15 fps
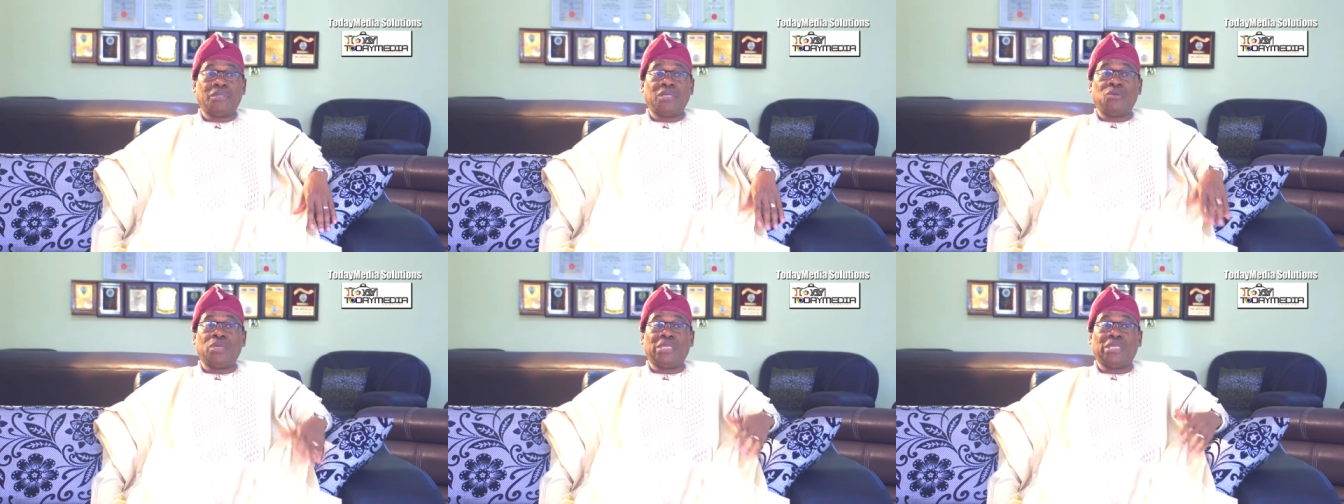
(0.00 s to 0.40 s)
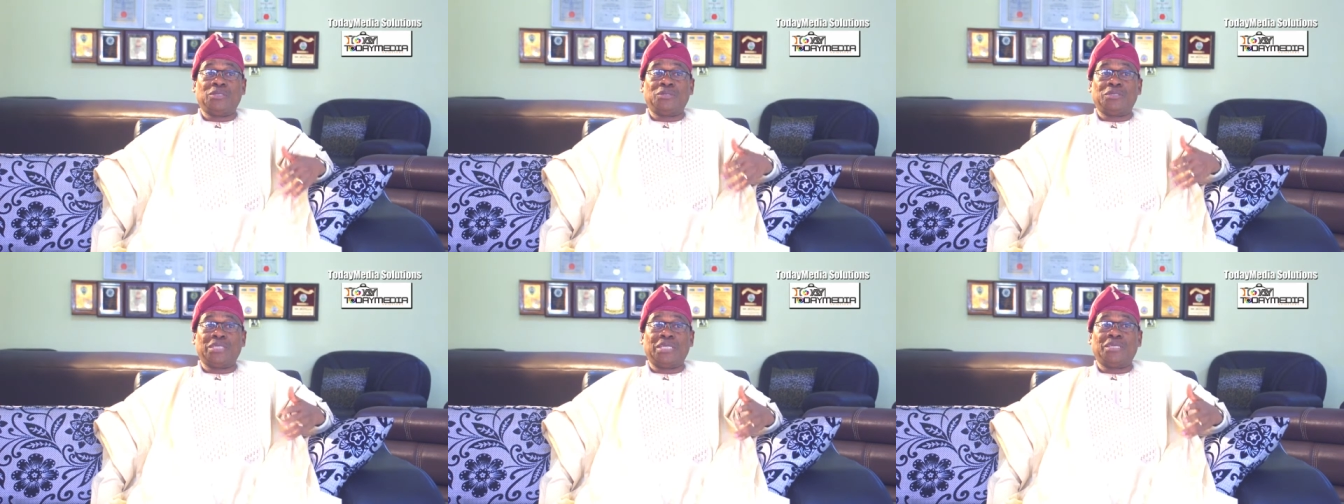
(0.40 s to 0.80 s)
they wanted
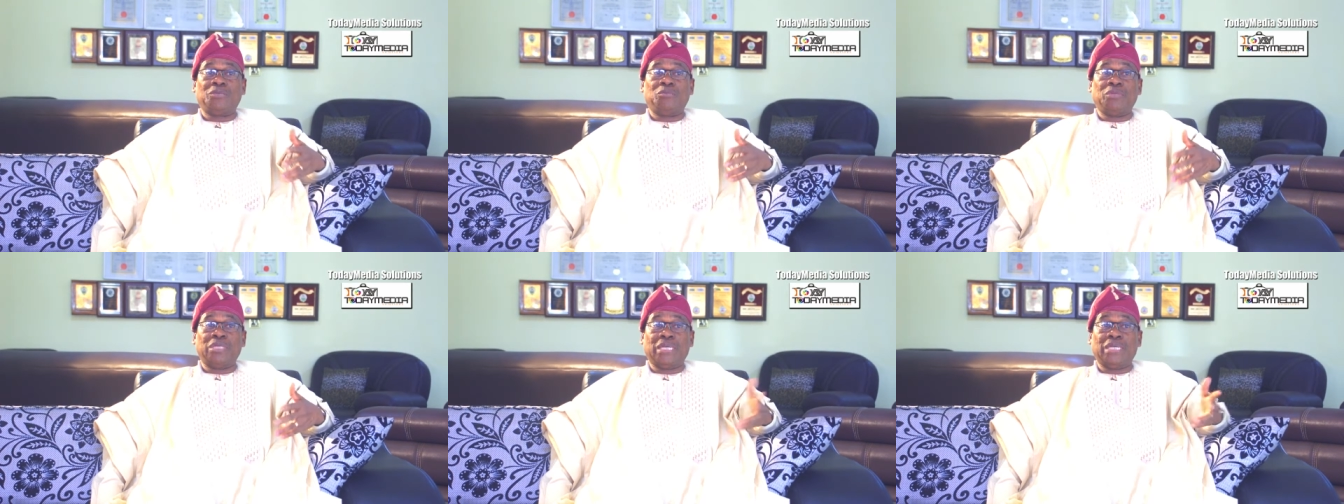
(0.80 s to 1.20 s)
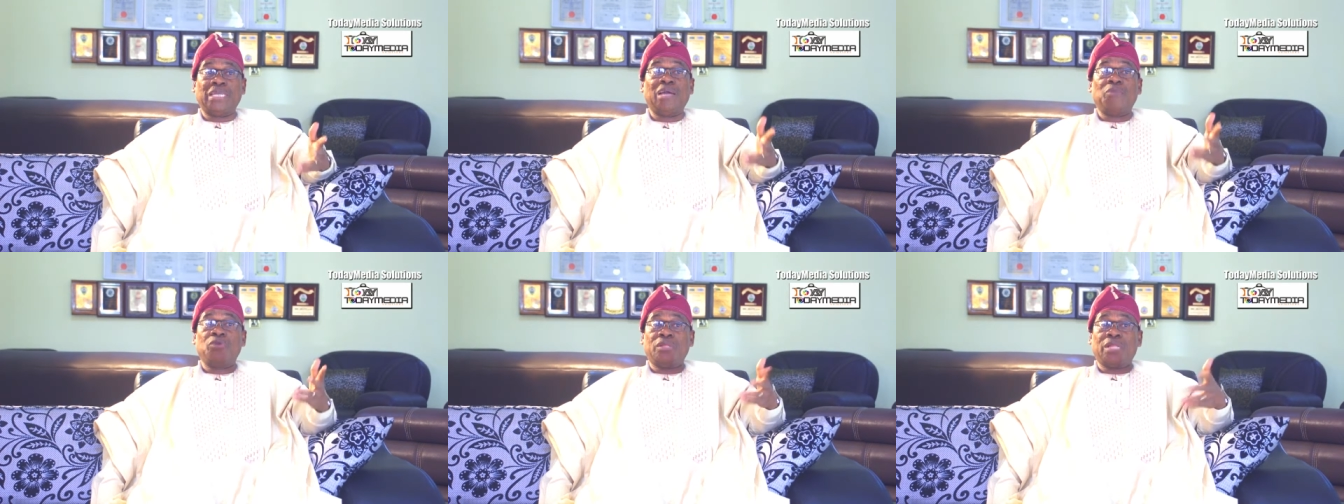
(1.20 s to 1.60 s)
to take me and
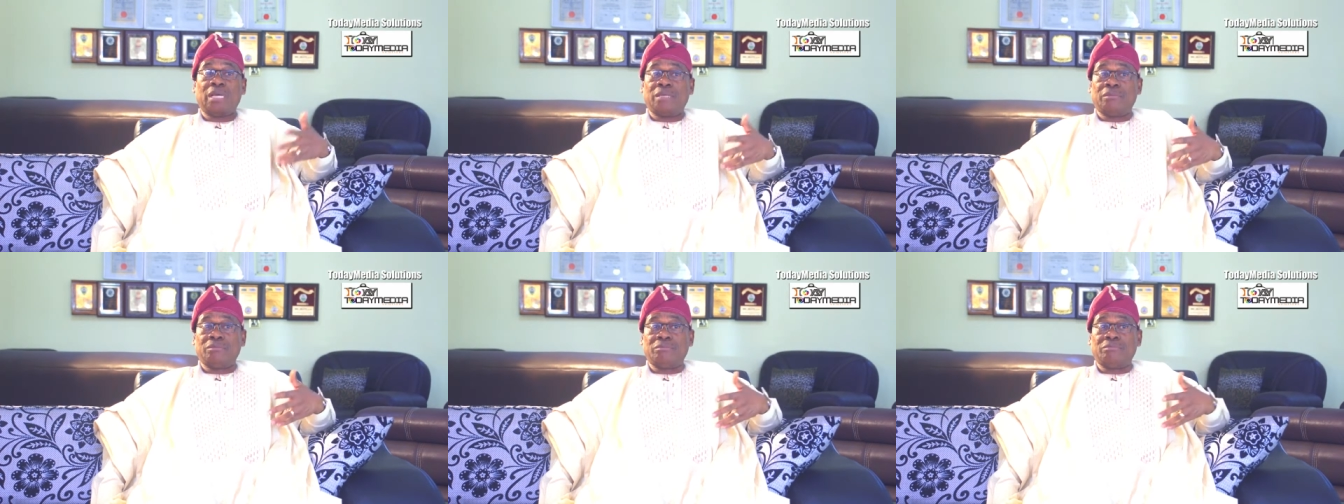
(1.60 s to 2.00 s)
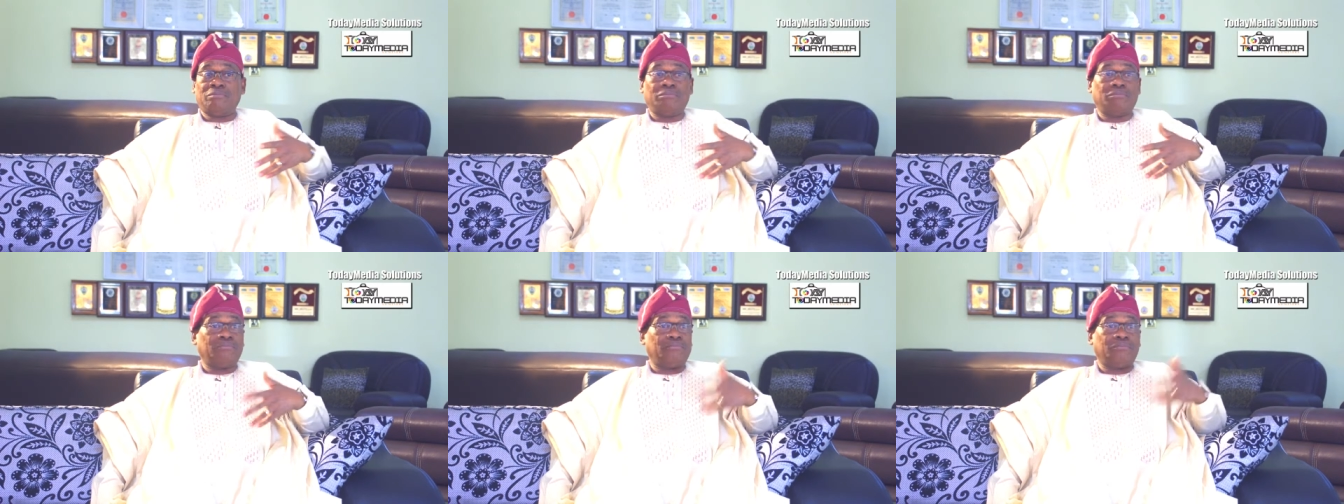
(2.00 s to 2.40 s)
their mother
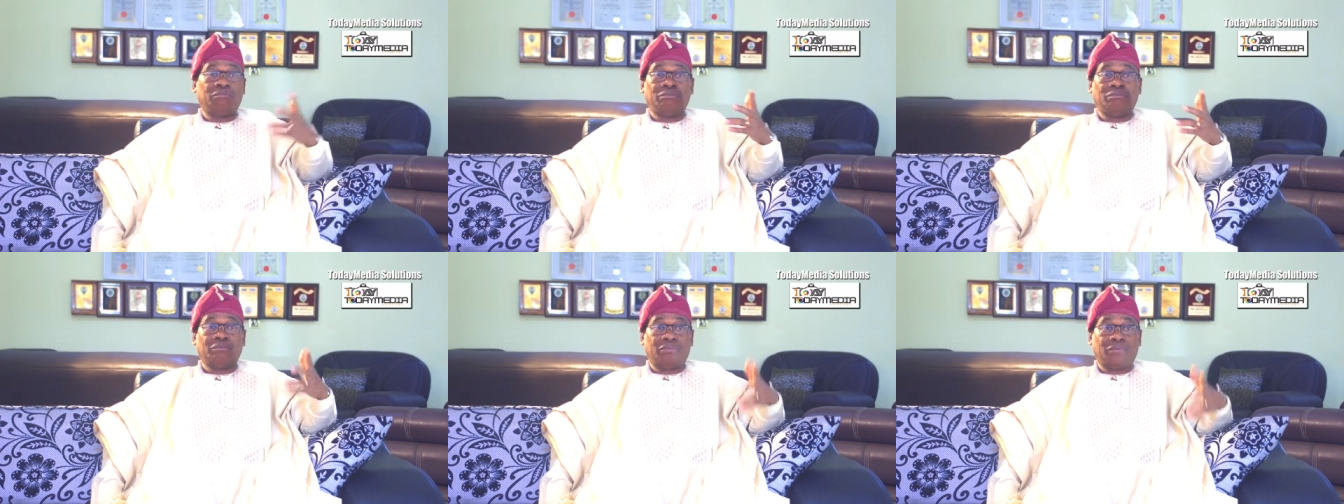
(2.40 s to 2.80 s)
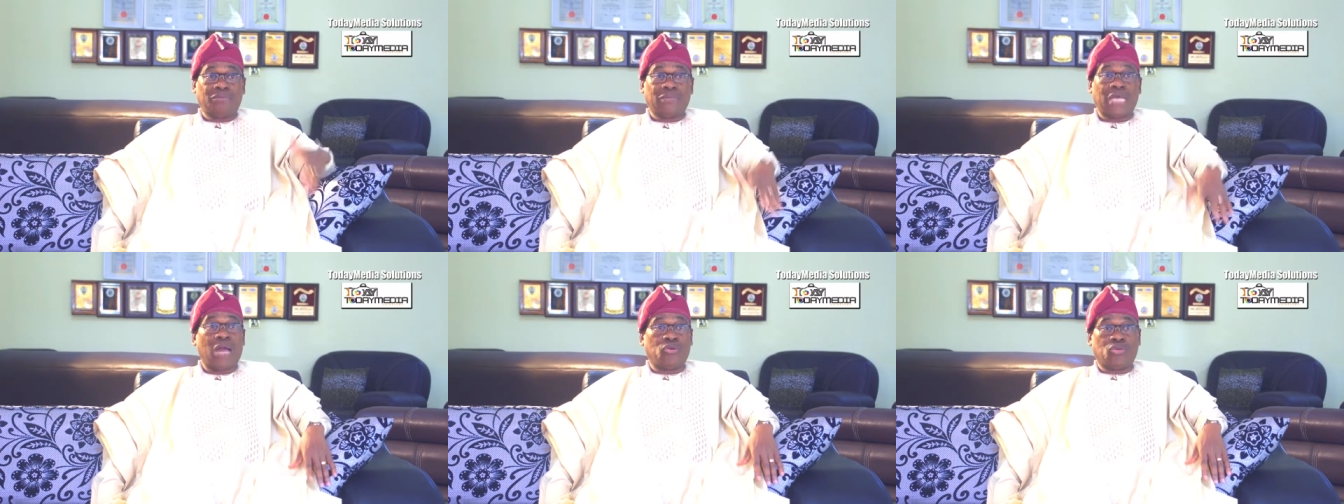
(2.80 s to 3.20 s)

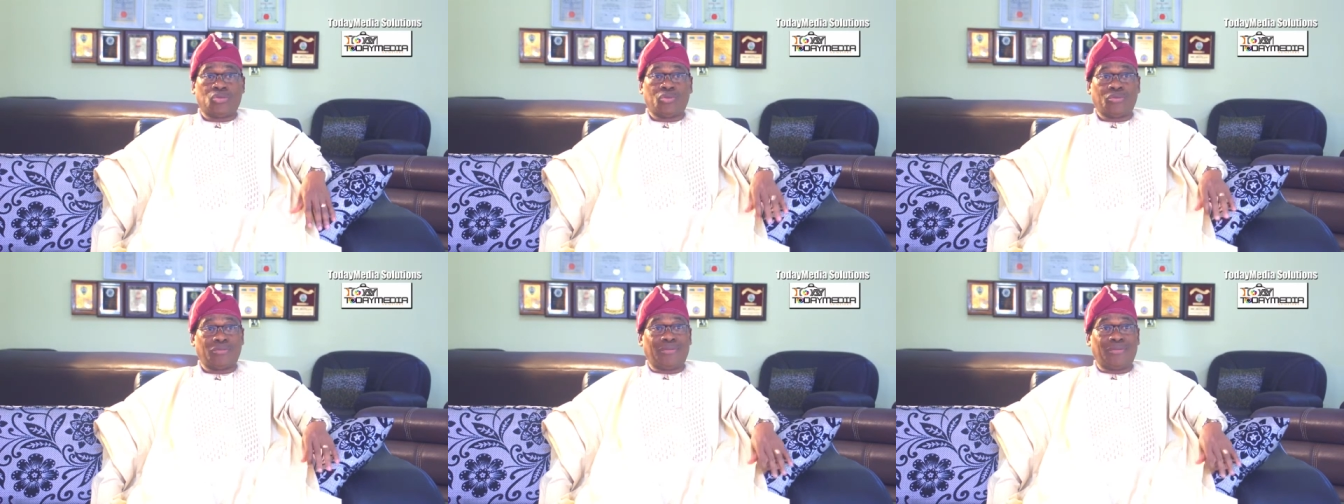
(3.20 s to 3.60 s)
out.